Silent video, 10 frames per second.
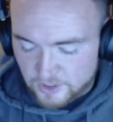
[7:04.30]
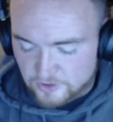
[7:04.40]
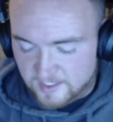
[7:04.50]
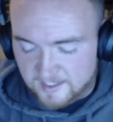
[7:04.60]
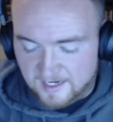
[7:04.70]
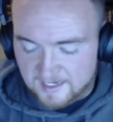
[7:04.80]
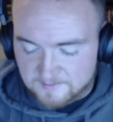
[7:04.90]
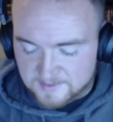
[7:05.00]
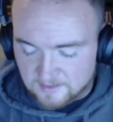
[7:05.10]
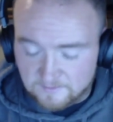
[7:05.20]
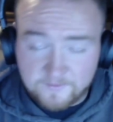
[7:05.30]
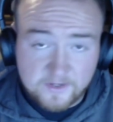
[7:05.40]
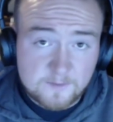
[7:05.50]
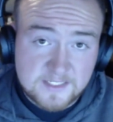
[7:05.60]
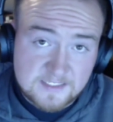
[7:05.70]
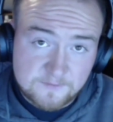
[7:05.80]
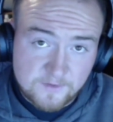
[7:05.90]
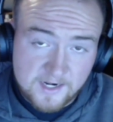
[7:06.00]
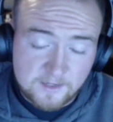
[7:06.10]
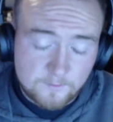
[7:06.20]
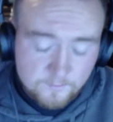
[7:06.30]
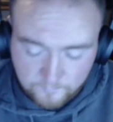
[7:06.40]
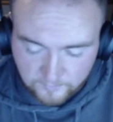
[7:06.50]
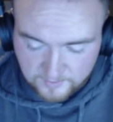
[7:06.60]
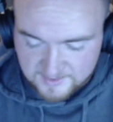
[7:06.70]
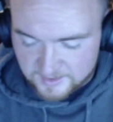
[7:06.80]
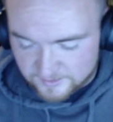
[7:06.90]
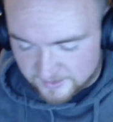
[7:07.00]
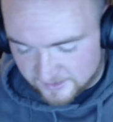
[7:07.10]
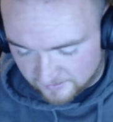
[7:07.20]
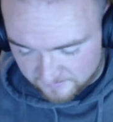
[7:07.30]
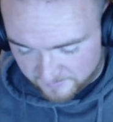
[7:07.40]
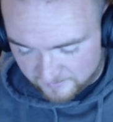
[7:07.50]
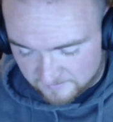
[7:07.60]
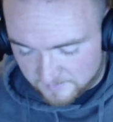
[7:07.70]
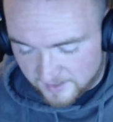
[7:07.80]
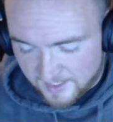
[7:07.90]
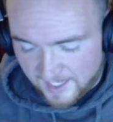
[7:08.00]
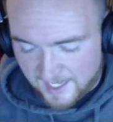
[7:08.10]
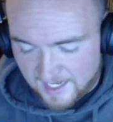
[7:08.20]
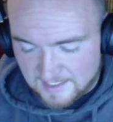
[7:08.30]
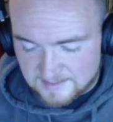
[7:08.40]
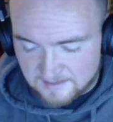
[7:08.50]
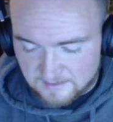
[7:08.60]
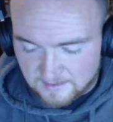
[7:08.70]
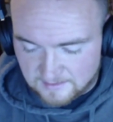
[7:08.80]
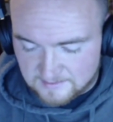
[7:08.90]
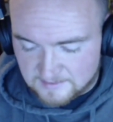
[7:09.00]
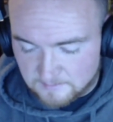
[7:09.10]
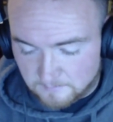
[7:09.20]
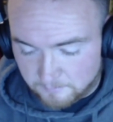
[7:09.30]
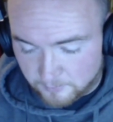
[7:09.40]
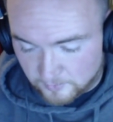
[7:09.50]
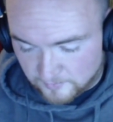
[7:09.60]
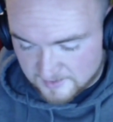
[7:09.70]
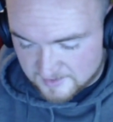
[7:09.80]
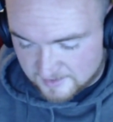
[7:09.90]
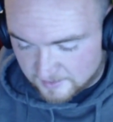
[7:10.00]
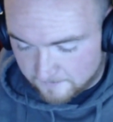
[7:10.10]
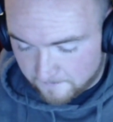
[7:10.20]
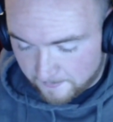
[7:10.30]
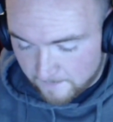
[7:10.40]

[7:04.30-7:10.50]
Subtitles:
Shannon had himself a very busy Friday, and we'll continue to talk about him as things progress here.